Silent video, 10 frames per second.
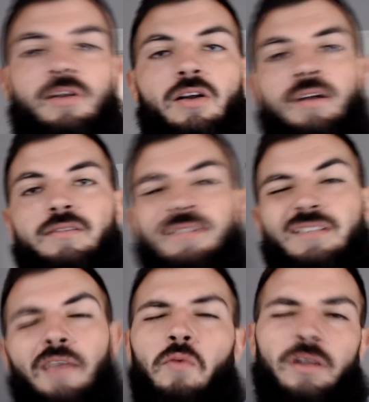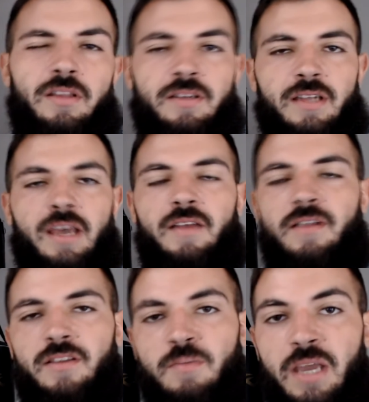card, second one of the night
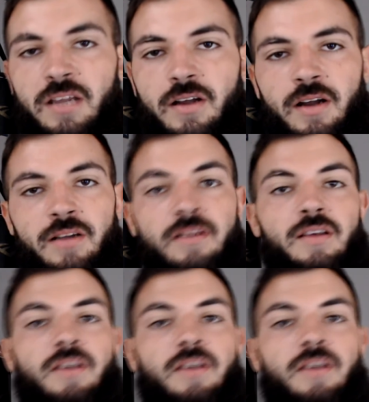on the main card,